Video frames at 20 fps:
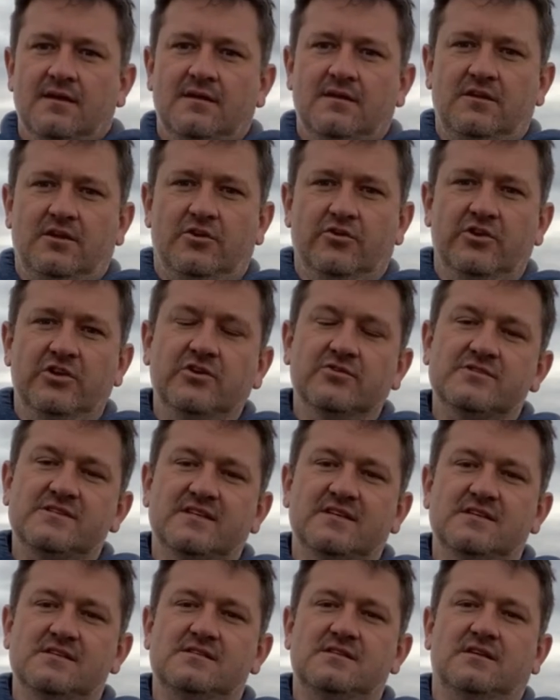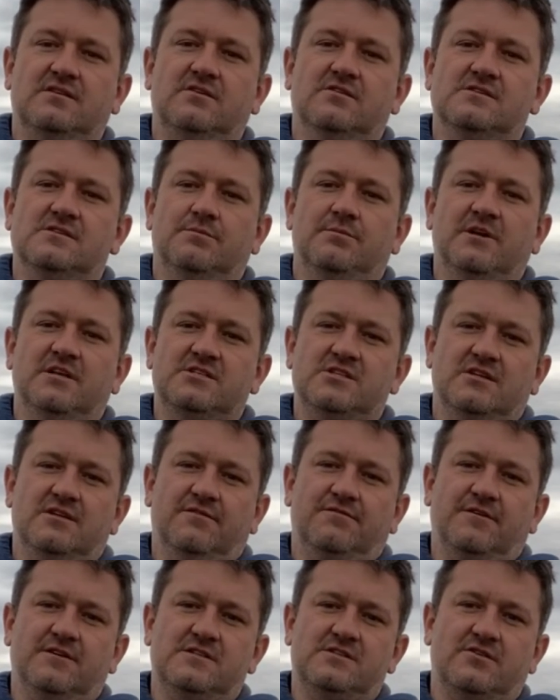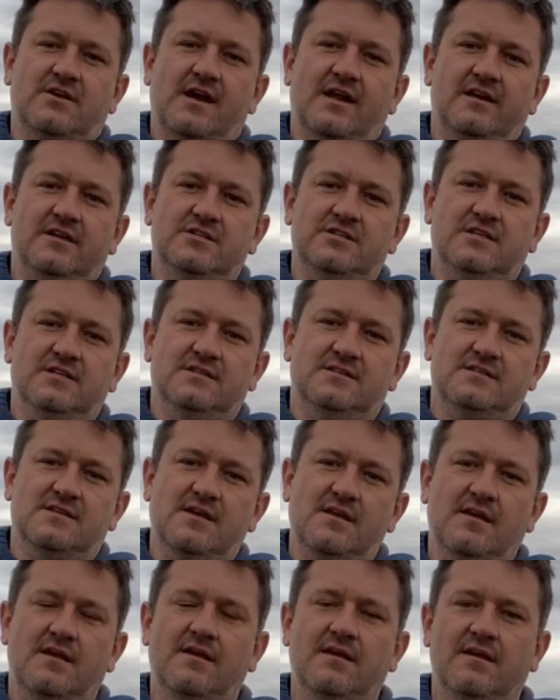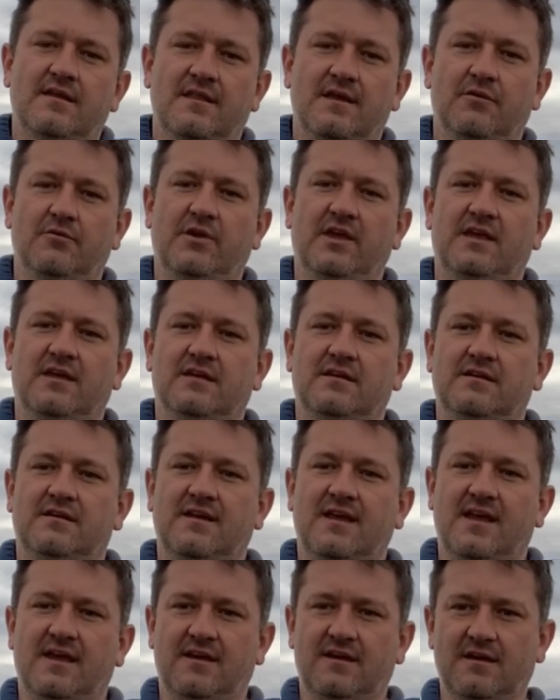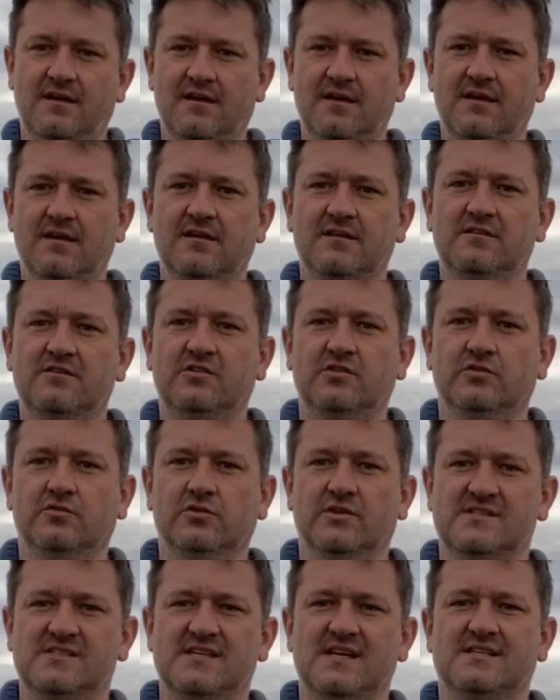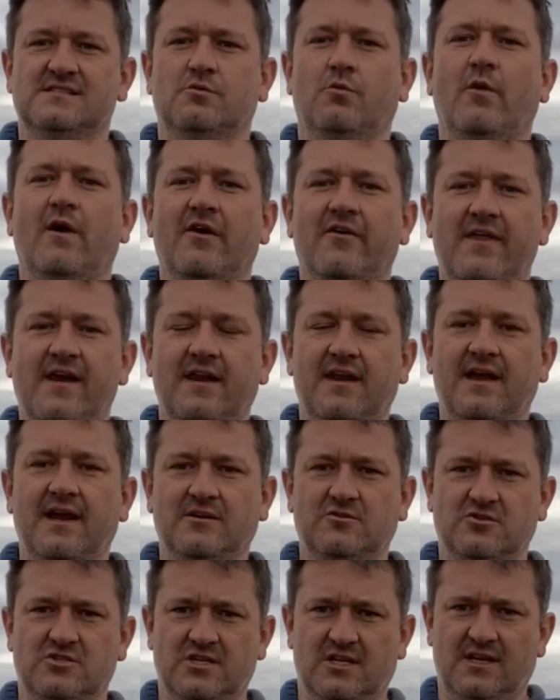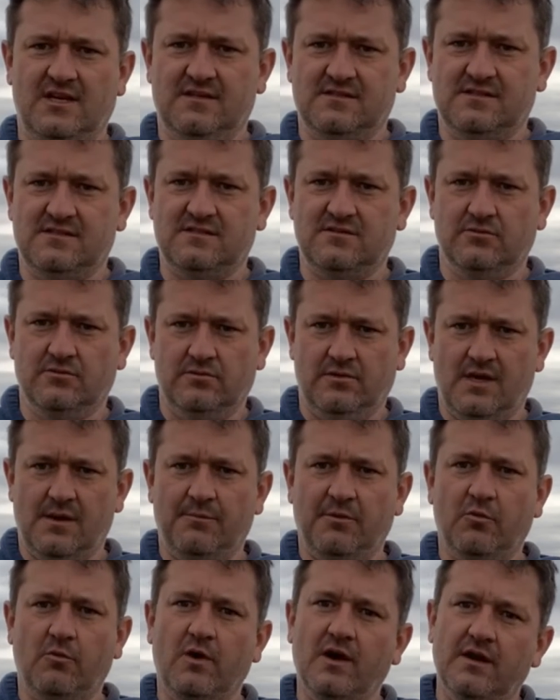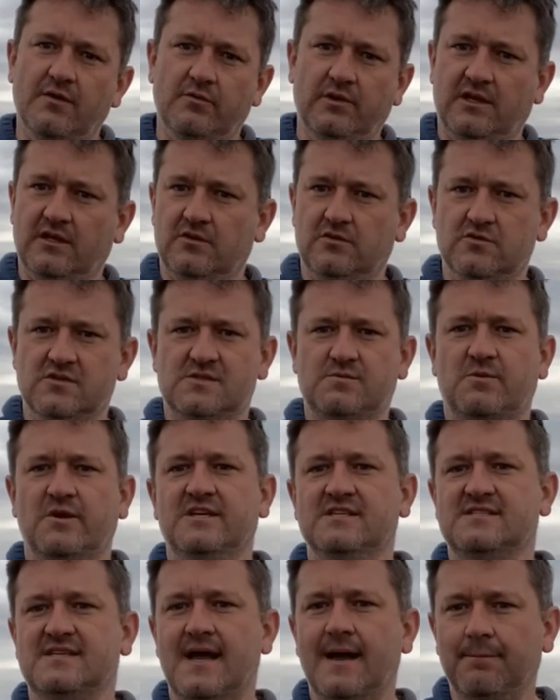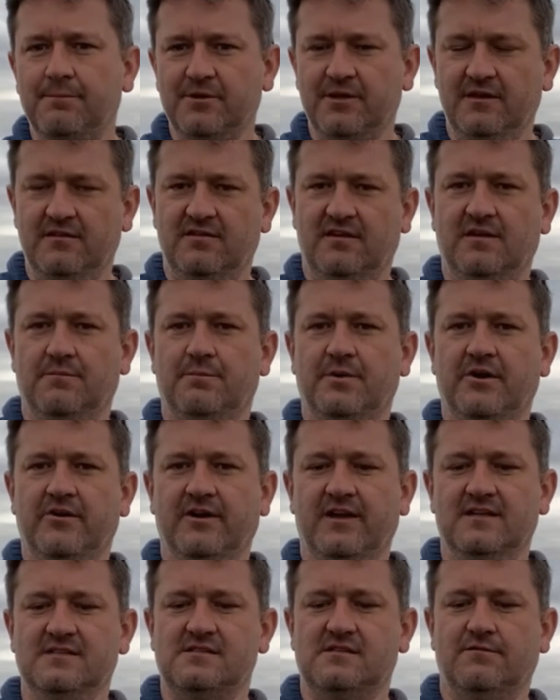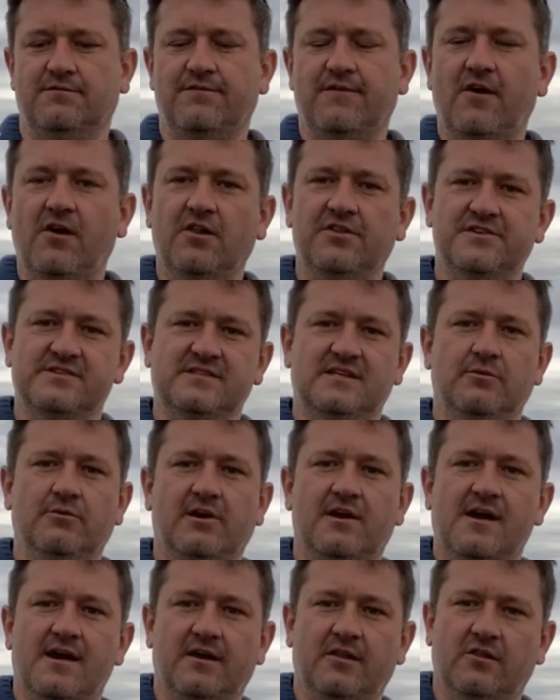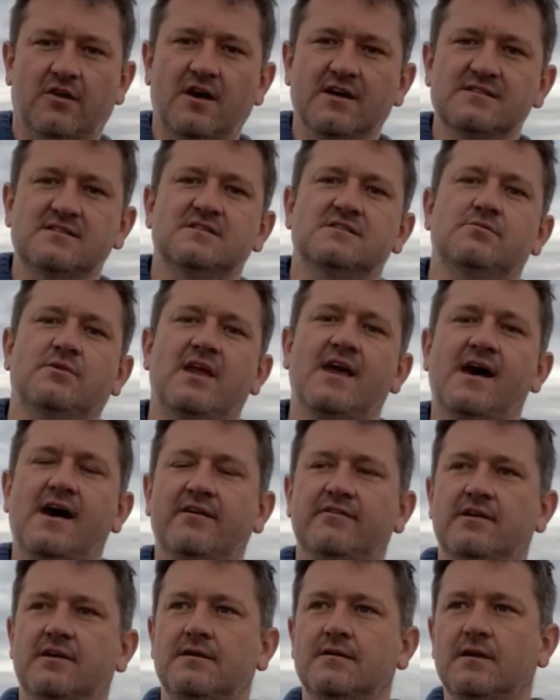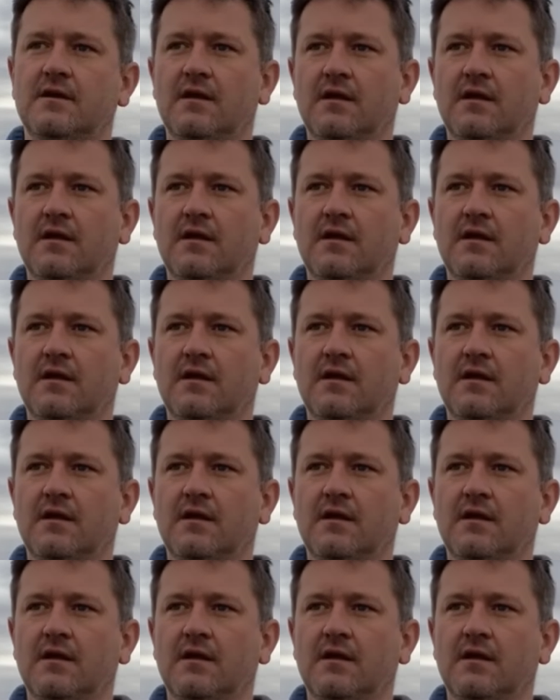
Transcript: the good news is that there's a bunch of different strategies that we can take to assess where that nitrogen is. So number one, we can do spring sampling to compare against the fall to see what kind of losses we had.